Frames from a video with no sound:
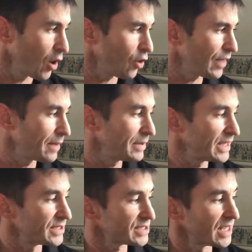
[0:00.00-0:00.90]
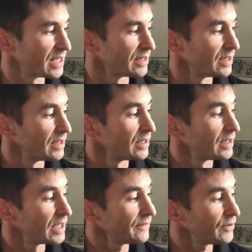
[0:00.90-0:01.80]
All that being said,
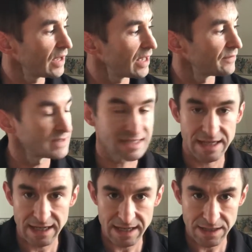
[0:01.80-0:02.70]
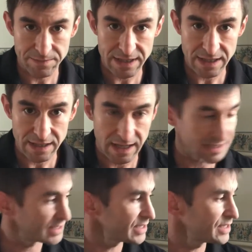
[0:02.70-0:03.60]
if you have 1080p
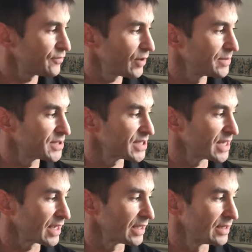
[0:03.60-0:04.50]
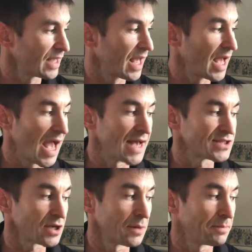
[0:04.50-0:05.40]
at 60 frames a second
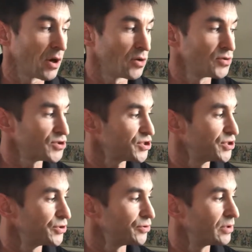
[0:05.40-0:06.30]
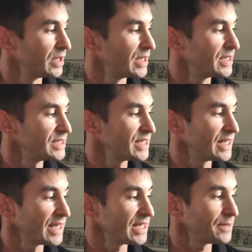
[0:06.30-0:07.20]
as opposed to
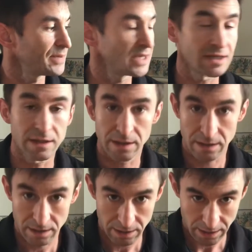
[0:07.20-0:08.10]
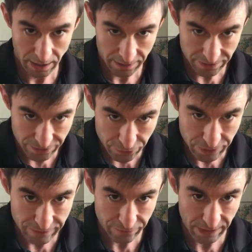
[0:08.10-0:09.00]
1080p at
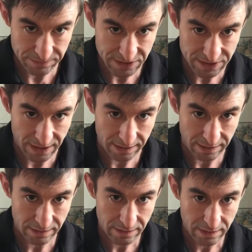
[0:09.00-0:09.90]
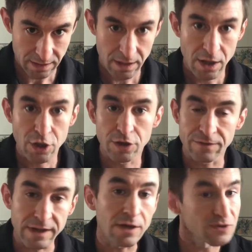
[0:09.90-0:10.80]
30 frames a second, your
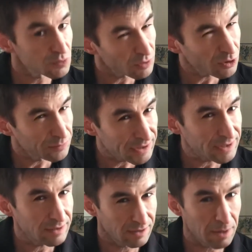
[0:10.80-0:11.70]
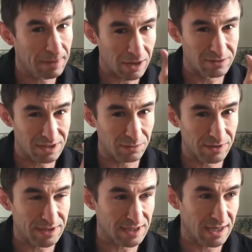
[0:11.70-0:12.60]
videos will be about double
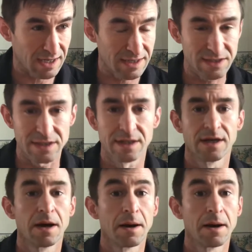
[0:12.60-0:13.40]
the size,